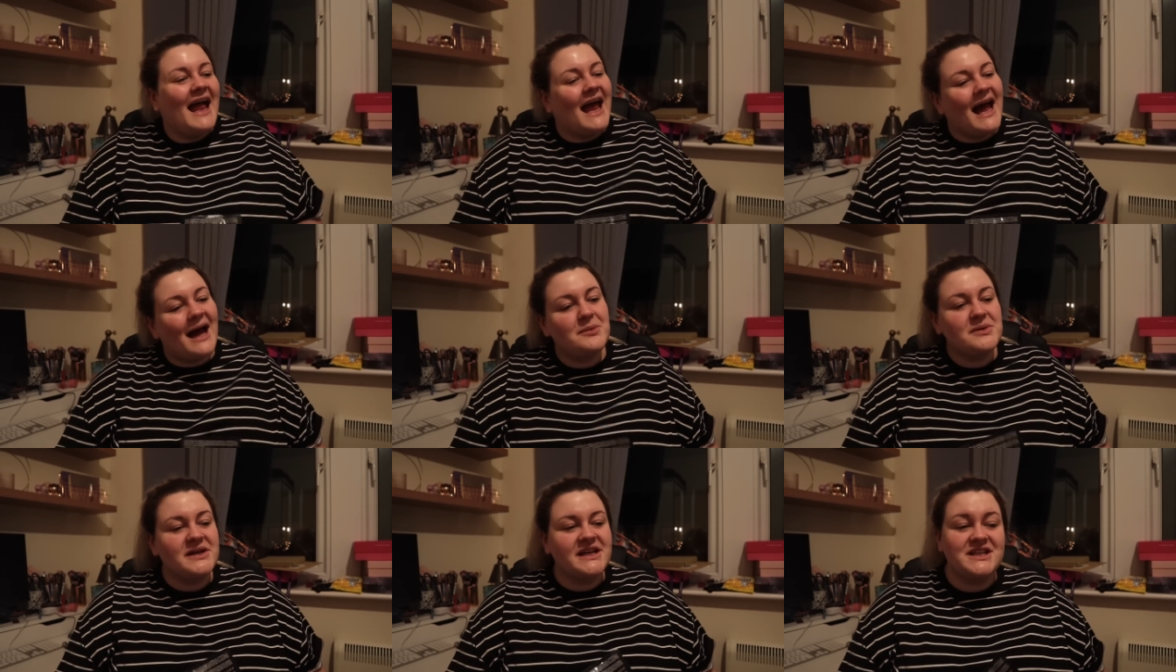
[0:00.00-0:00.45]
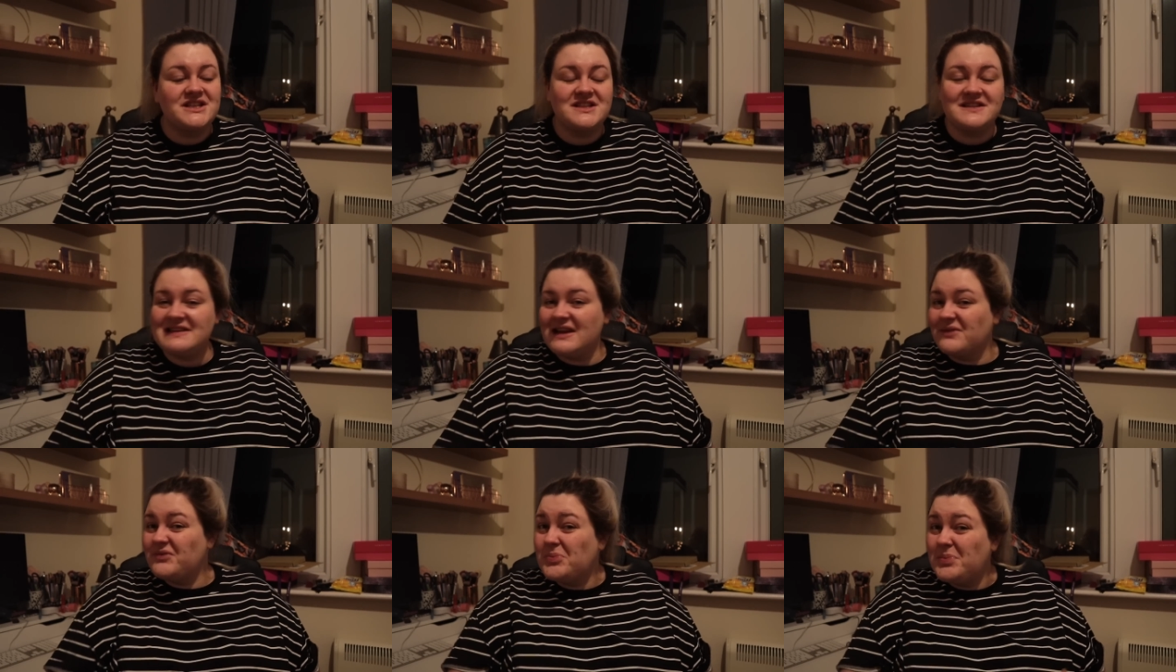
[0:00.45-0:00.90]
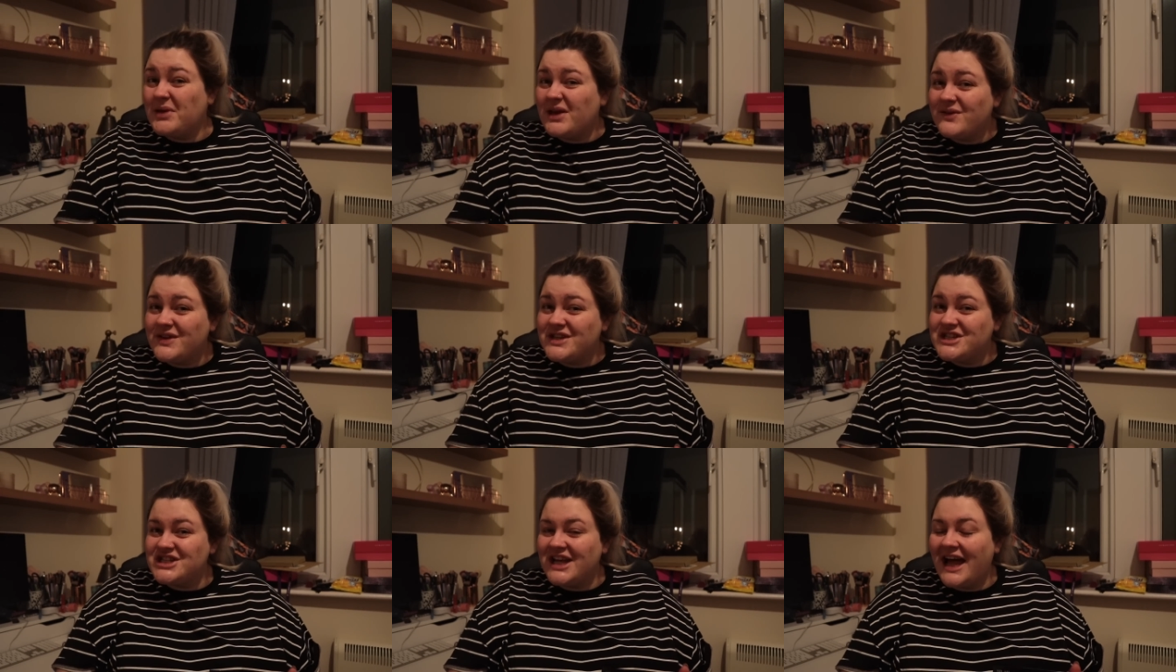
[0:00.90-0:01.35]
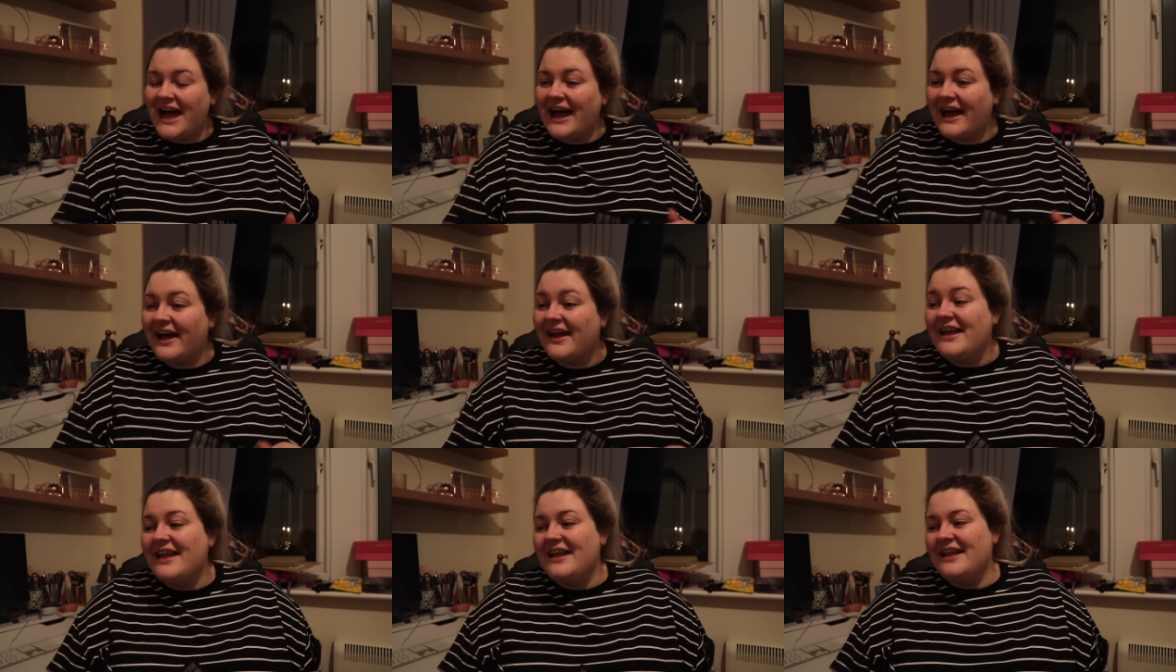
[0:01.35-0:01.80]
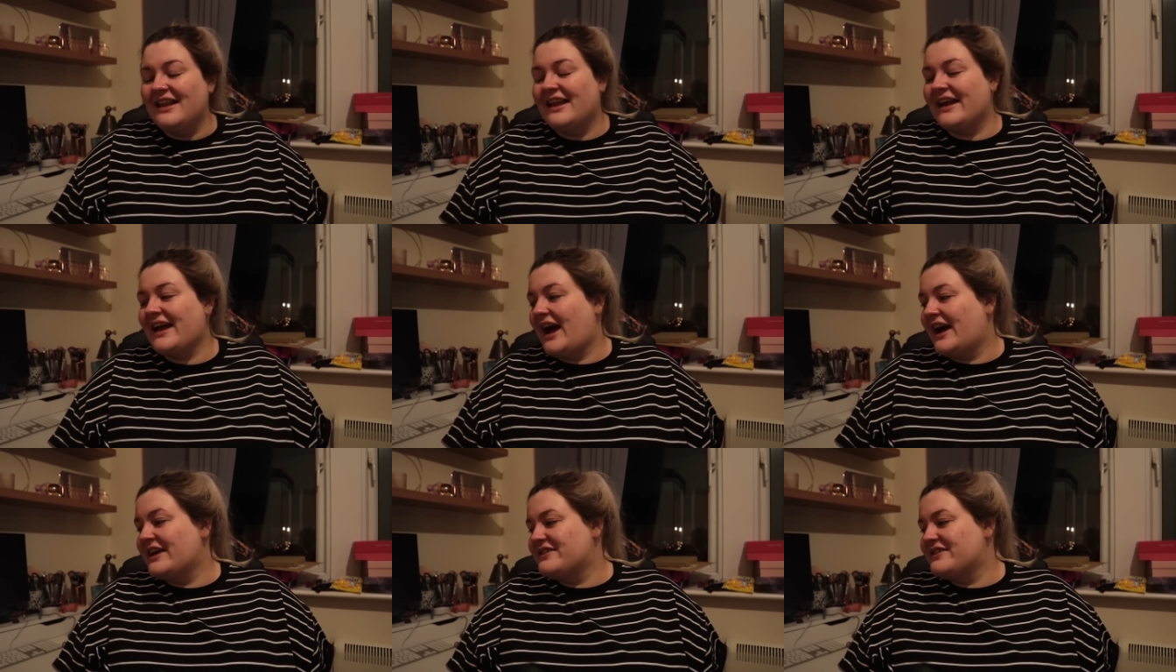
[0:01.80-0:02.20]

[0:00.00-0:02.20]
And we can just have a bit of a chat. Like,